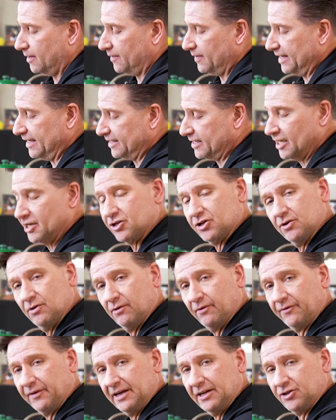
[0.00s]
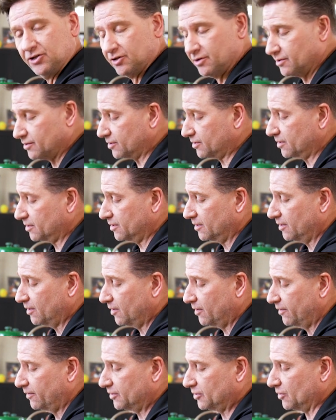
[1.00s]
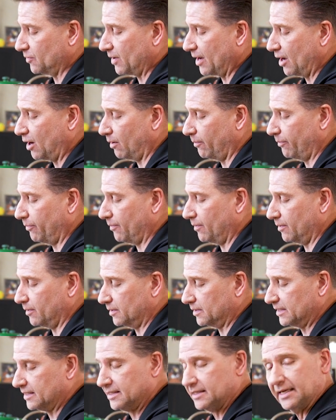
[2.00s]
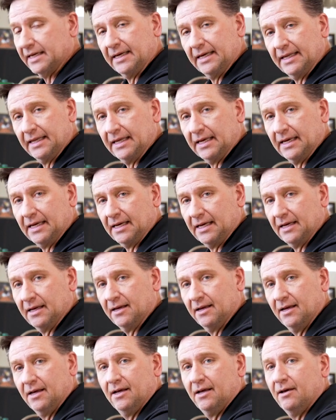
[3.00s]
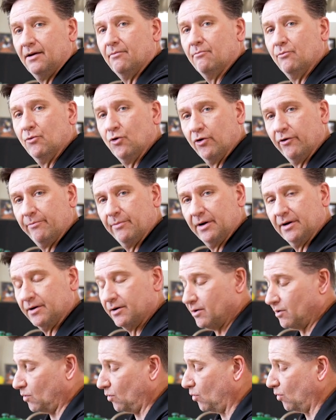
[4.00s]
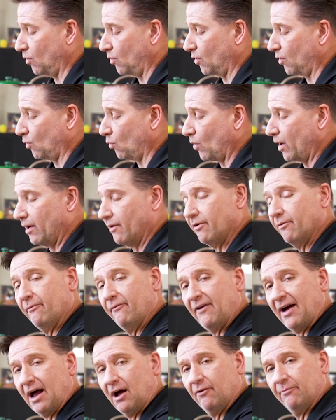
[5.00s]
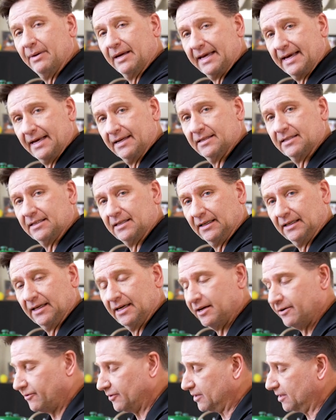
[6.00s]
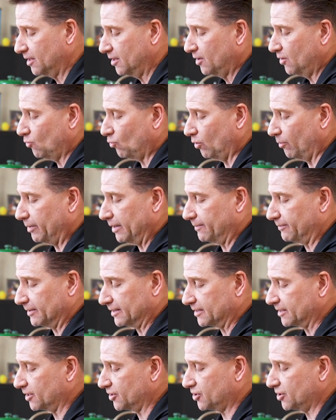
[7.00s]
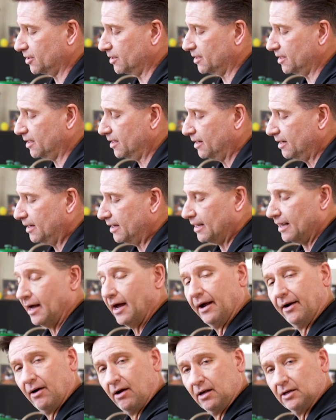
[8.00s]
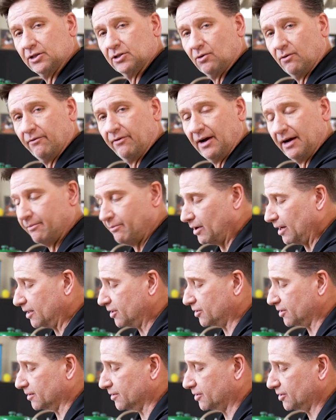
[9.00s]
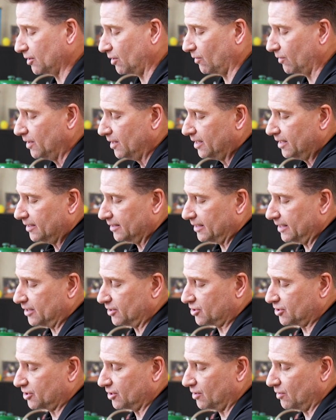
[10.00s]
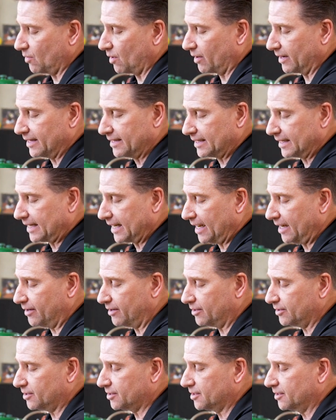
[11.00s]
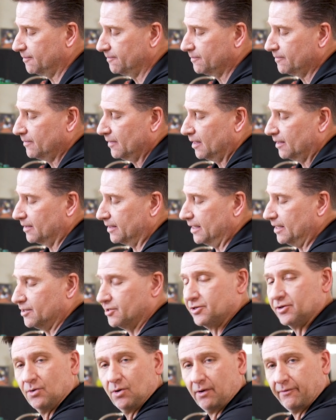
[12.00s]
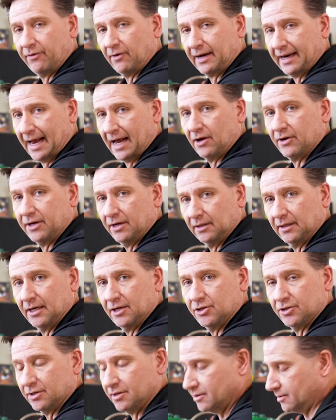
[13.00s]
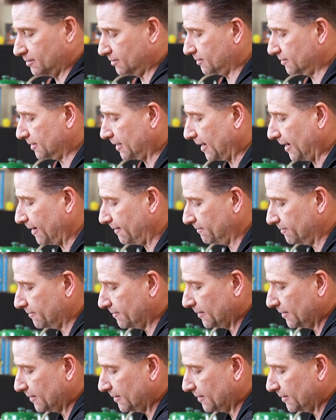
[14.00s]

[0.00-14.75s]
the additional features to help see the movement or where the valve begins to lift will be position and also vibration. So these 2 are indicators. These 2 are for calculation. Okay?